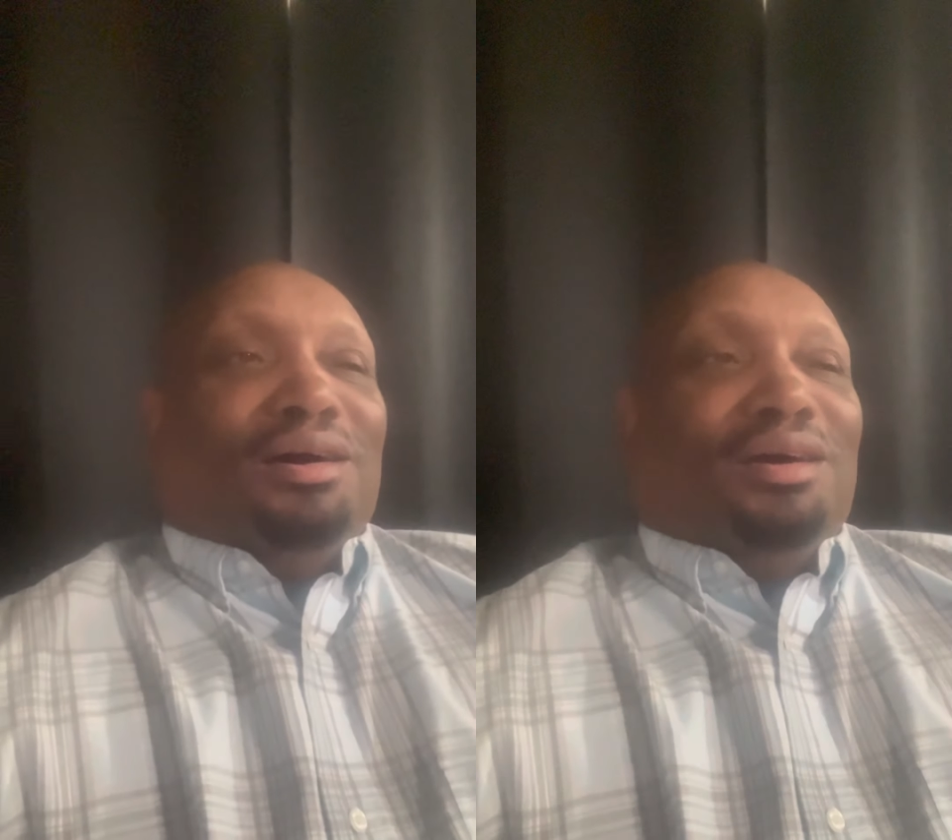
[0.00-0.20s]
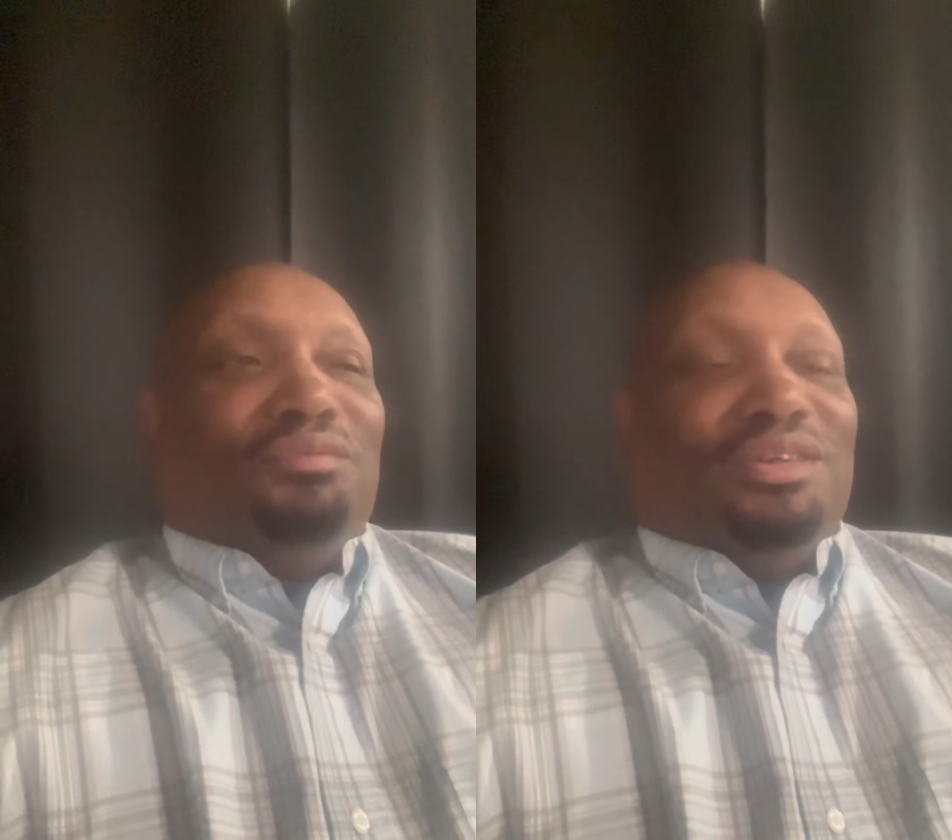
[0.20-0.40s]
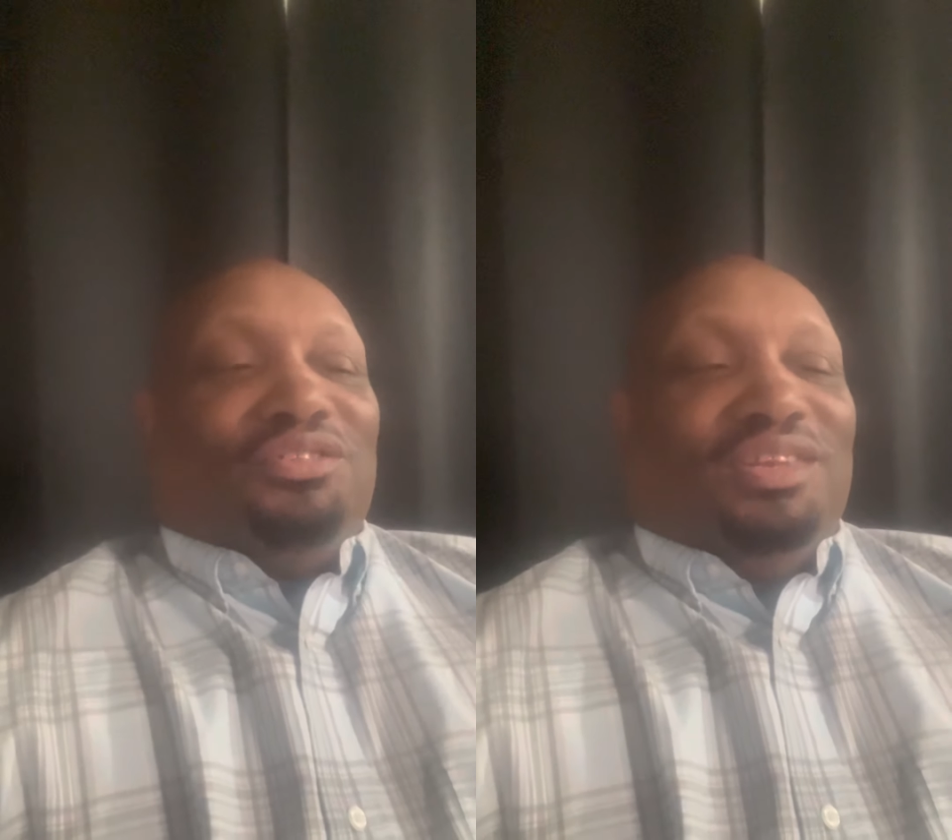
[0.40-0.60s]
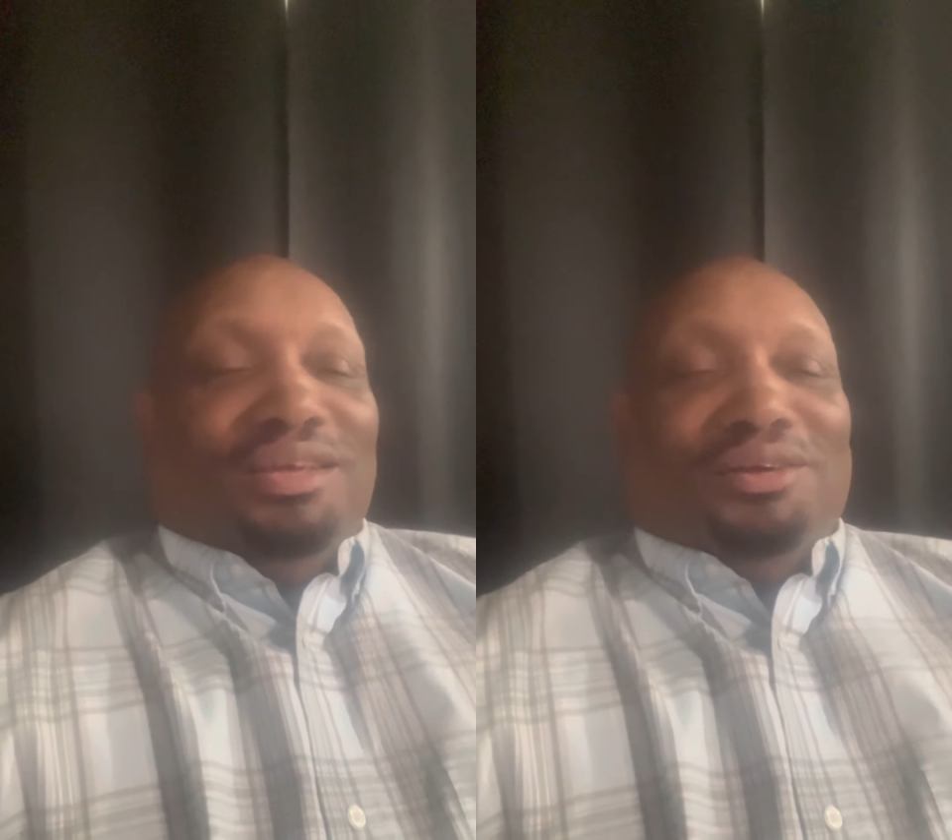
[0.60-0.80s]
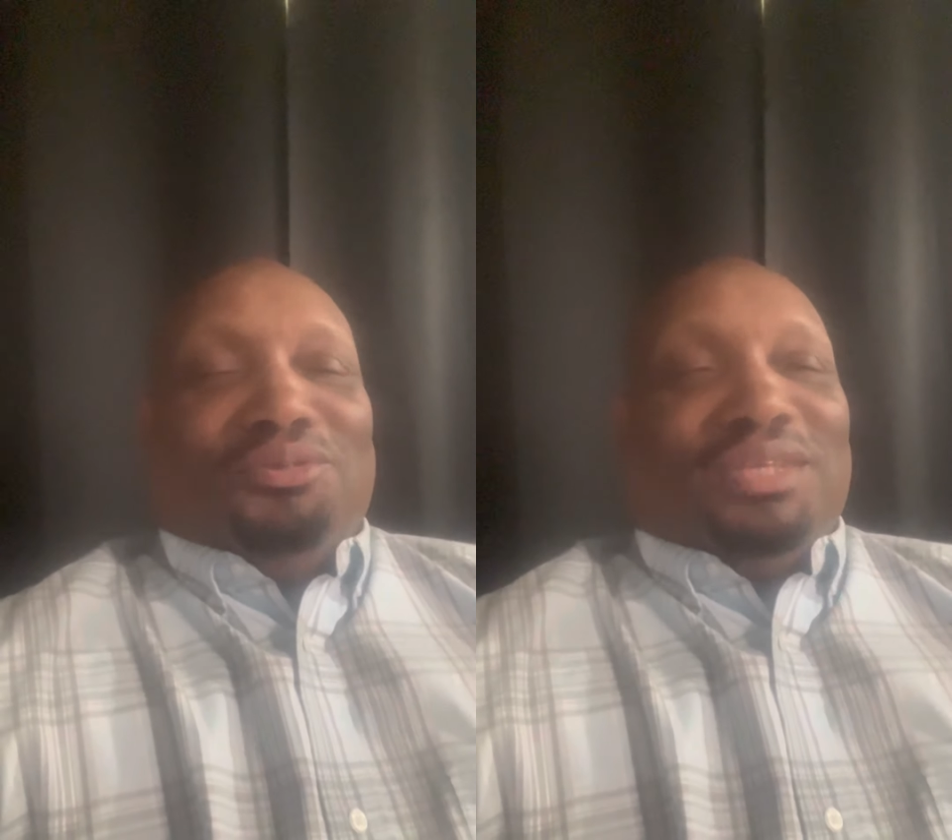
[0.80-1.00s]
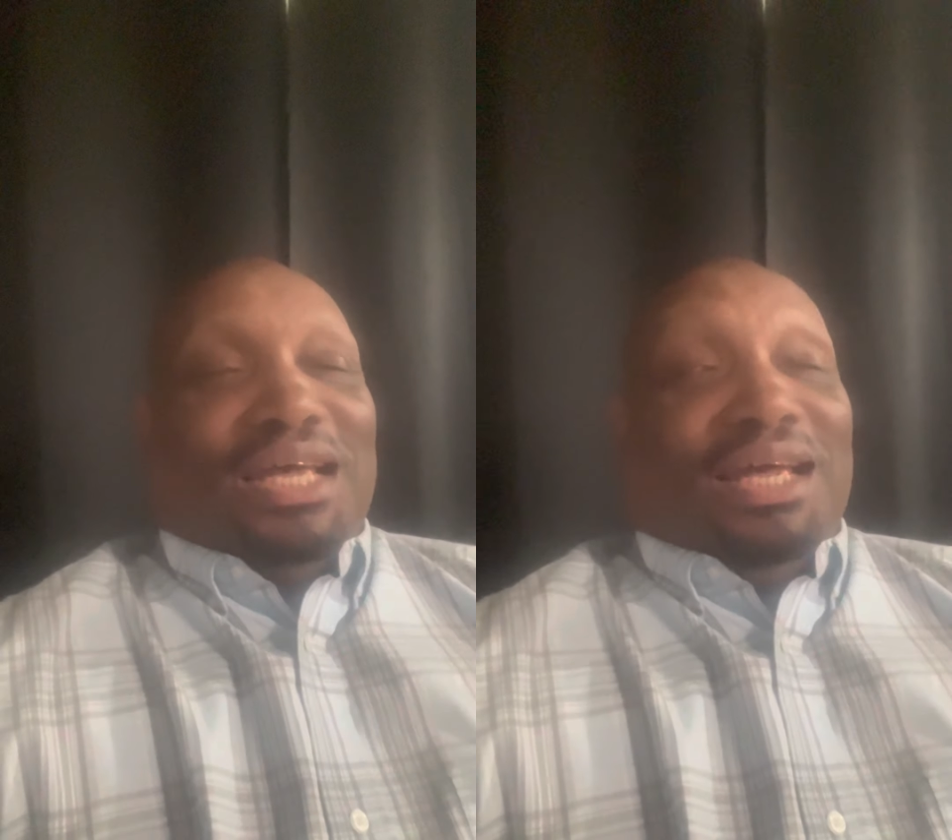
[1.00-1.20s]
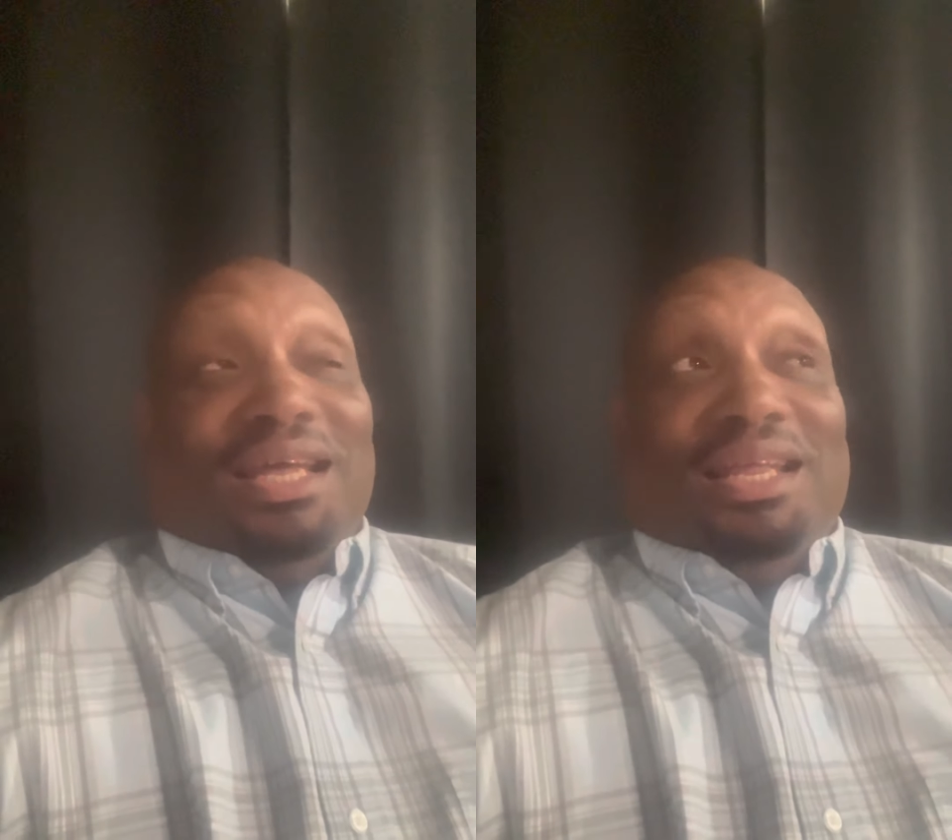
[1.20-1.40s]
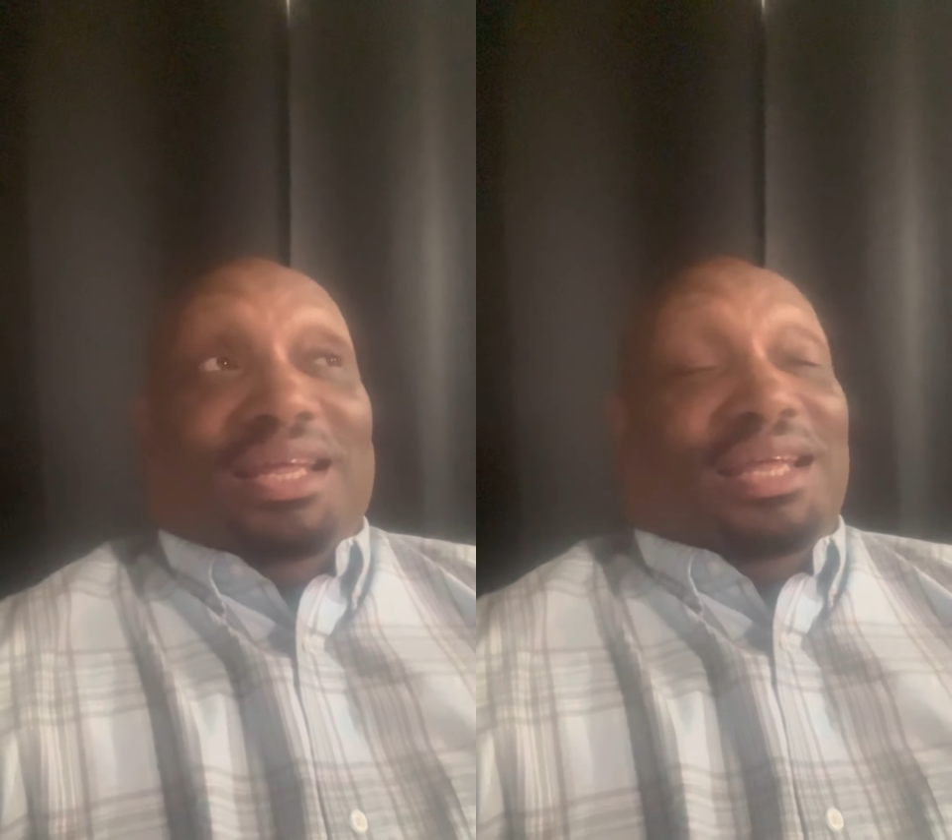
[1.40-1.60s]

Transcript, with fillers: of this deal that